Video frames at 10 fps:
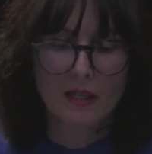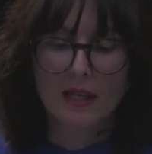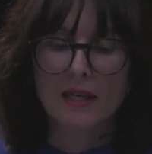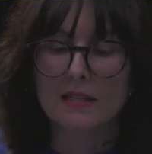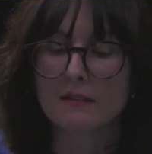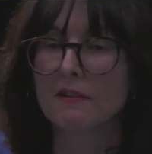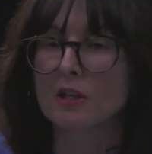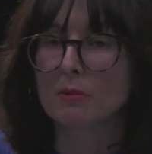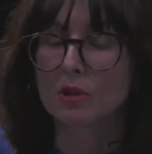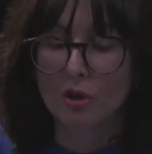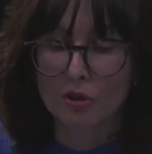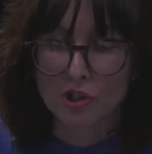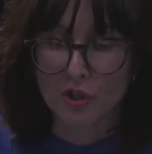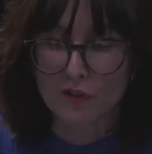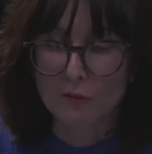In the
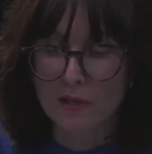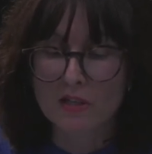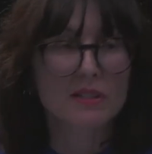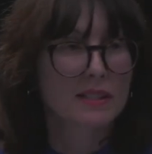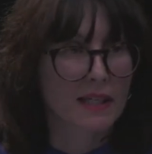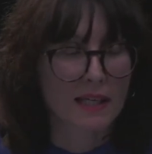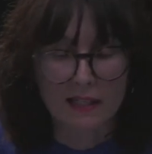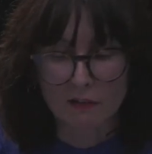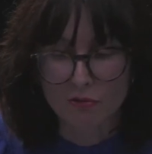Phenomenology of Spirit, Hegel